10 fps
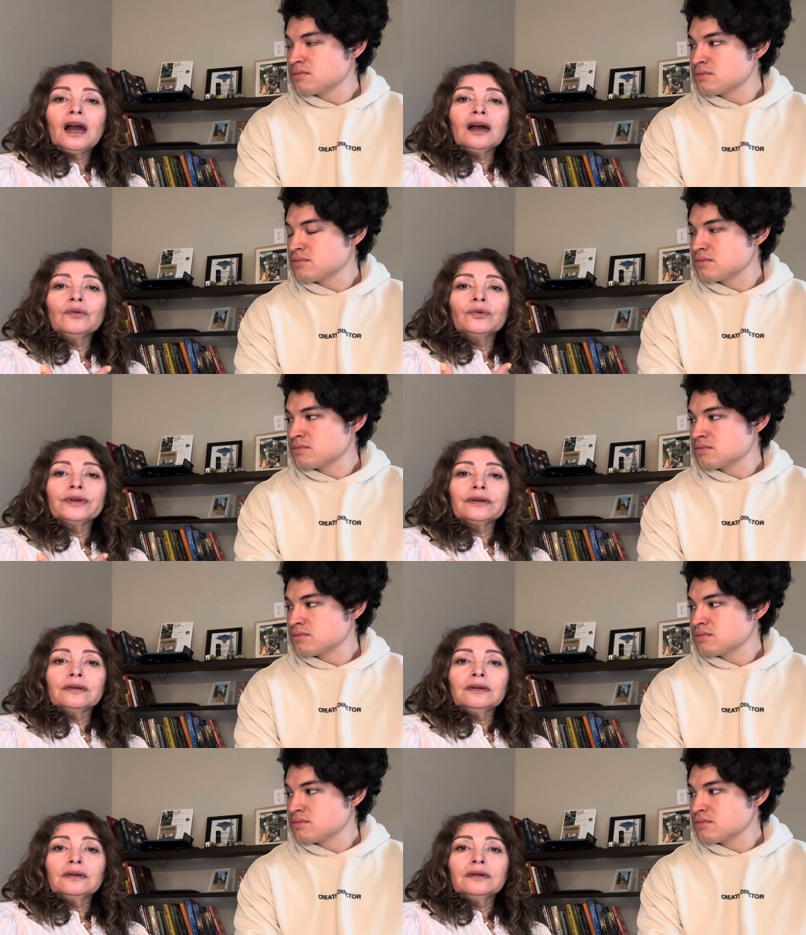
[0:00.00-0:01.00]
Speaker 1: our
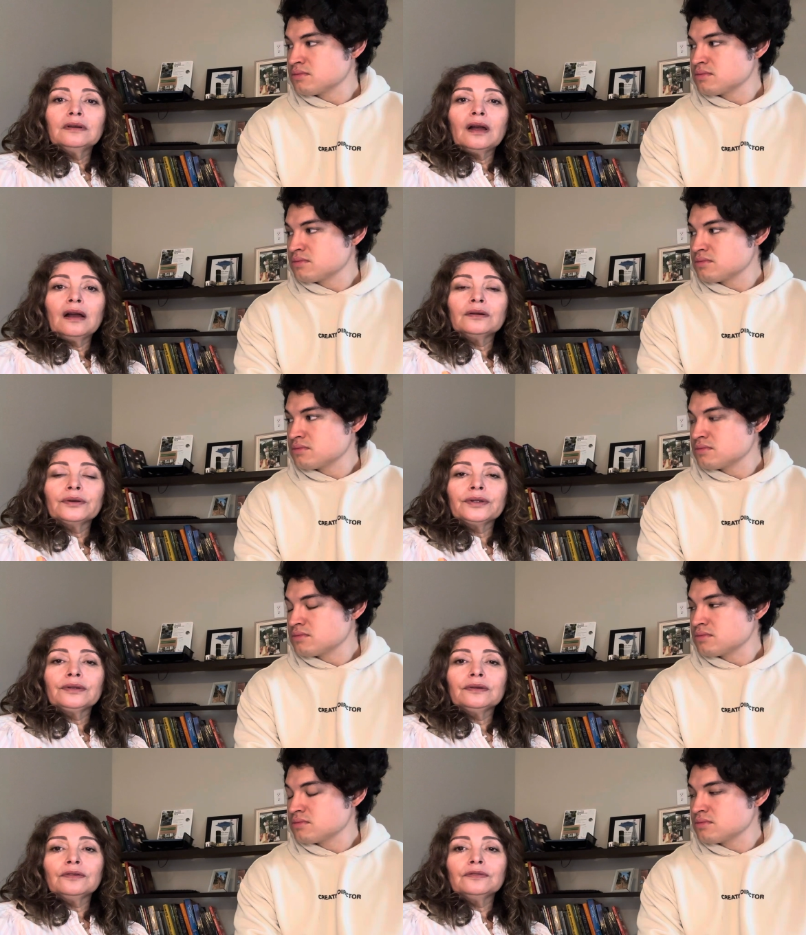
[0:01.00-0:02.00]
our you
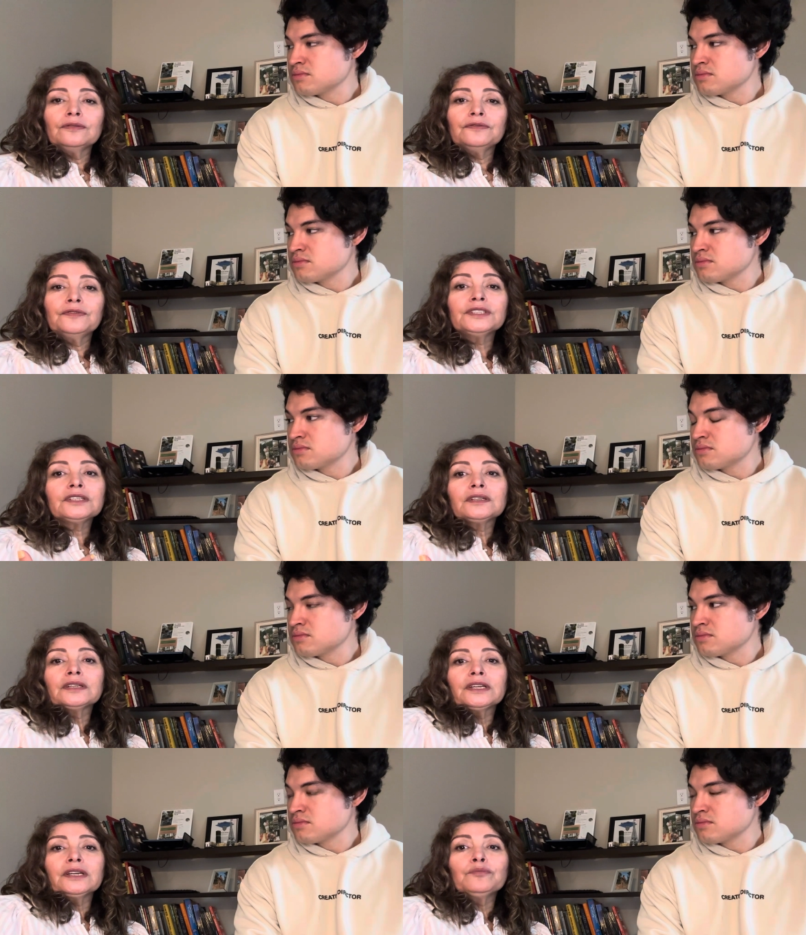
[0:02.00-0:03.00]
know
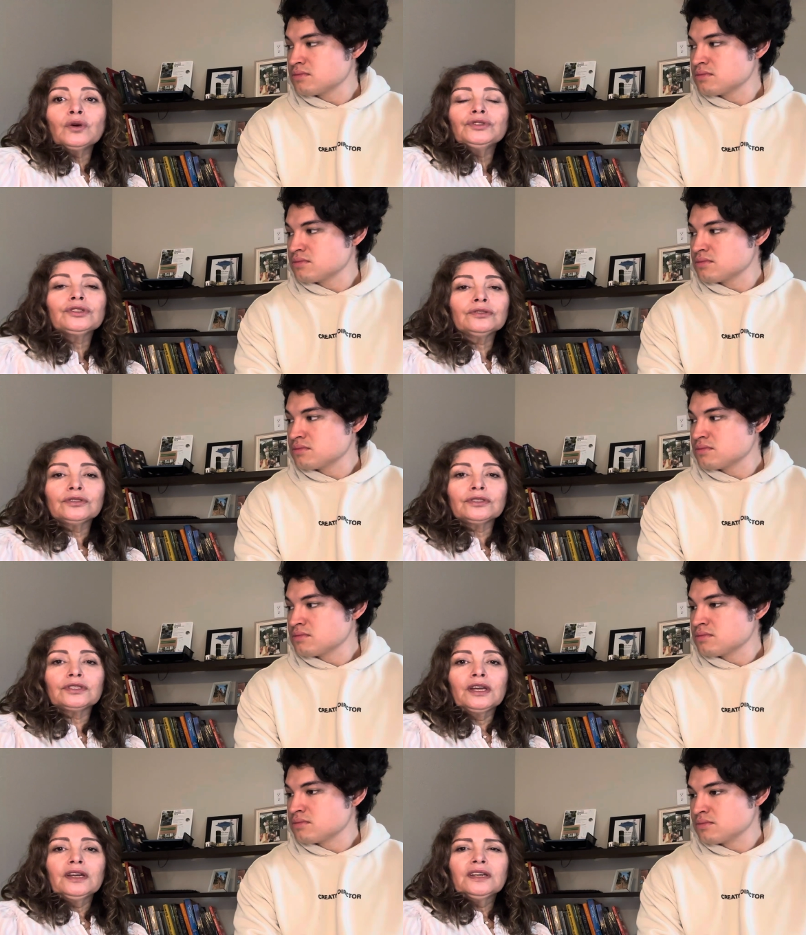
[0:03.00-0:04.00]
physically emotions.
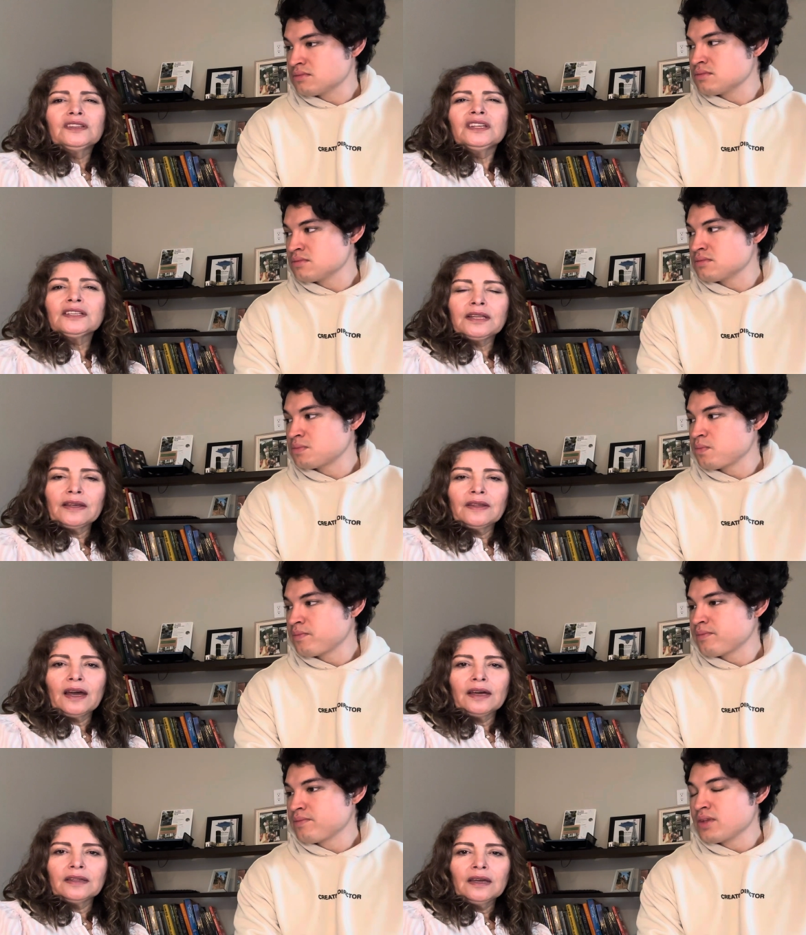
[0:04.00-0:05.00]
Mm-hmm. Things like
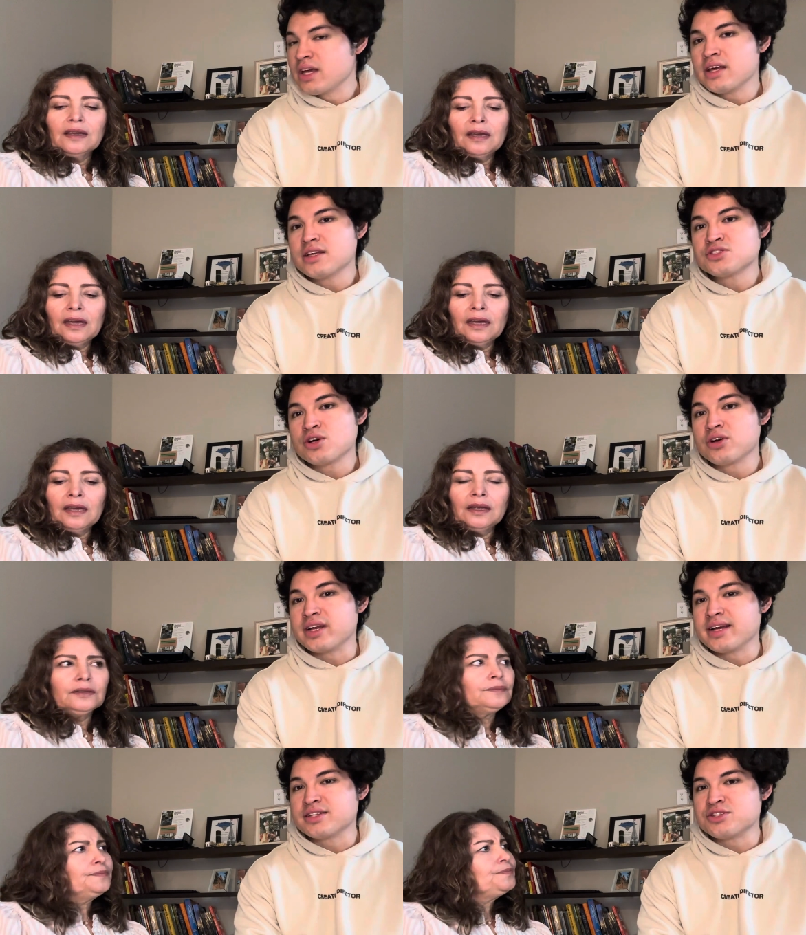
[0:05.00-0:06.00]
that. It's and, all
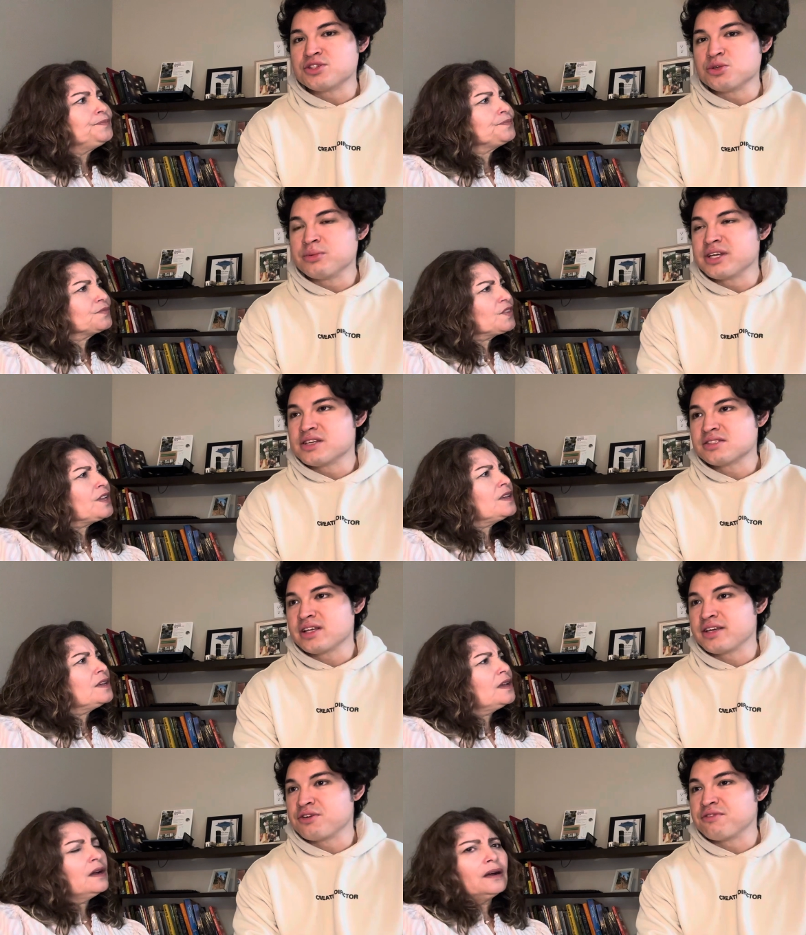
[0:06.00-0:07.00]
connected
Speaker 2: too, because
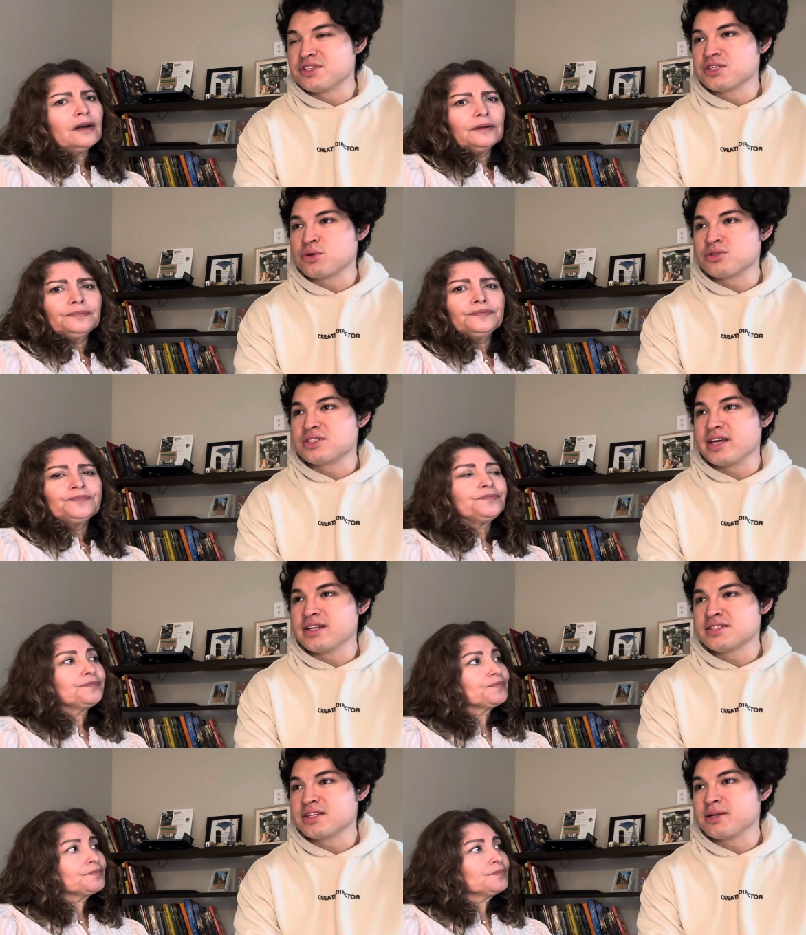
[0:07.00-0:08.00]
like yeah. your physical state
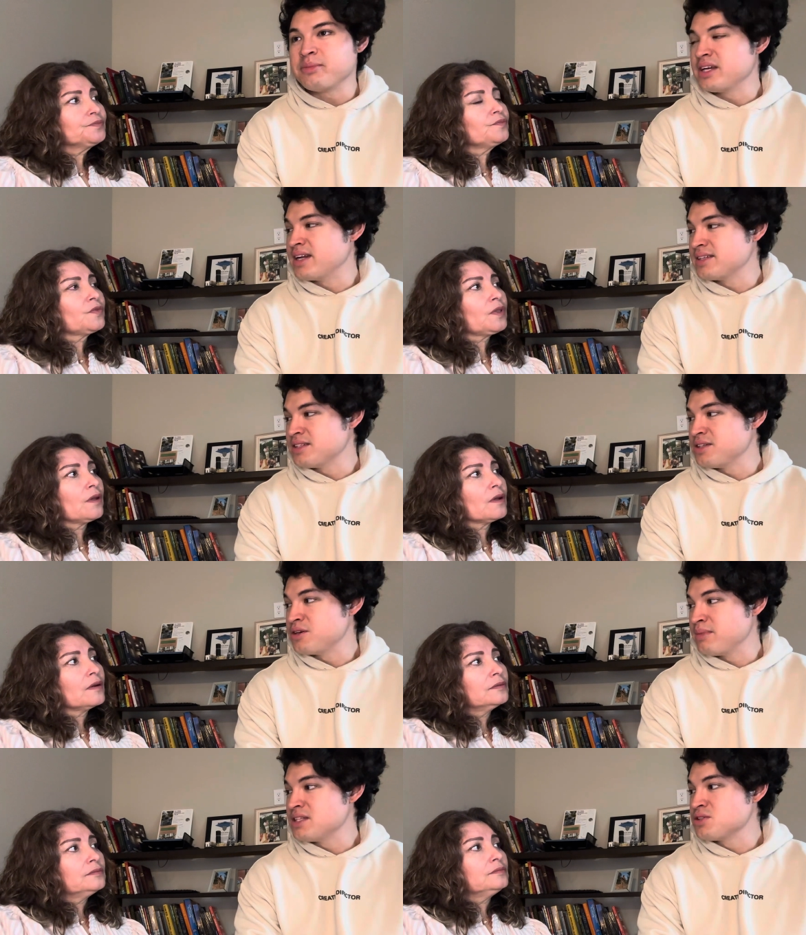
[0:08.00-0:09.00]
is going to be connected to your
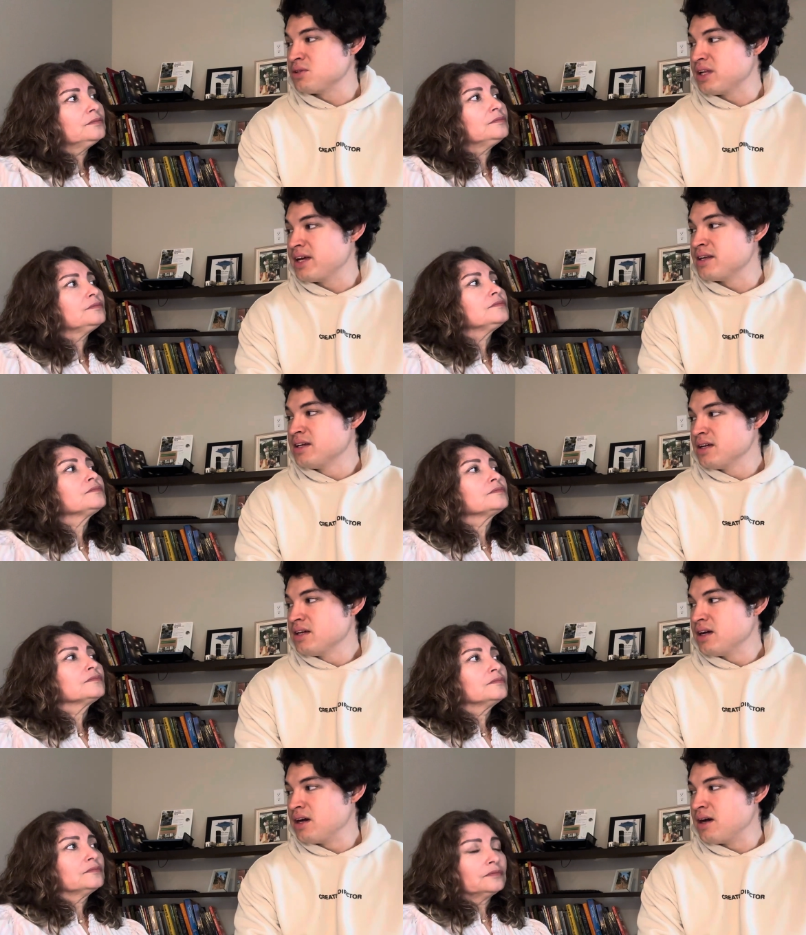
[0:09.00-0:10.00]
mental and
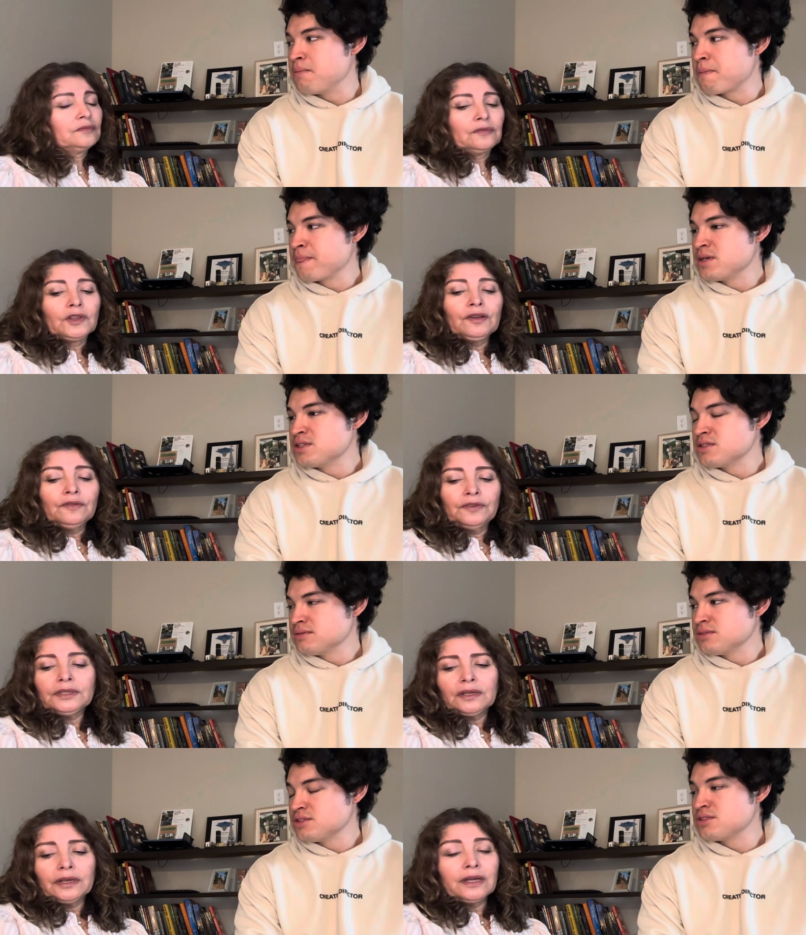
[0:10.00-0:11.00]
um,
Speaker 1: Physically,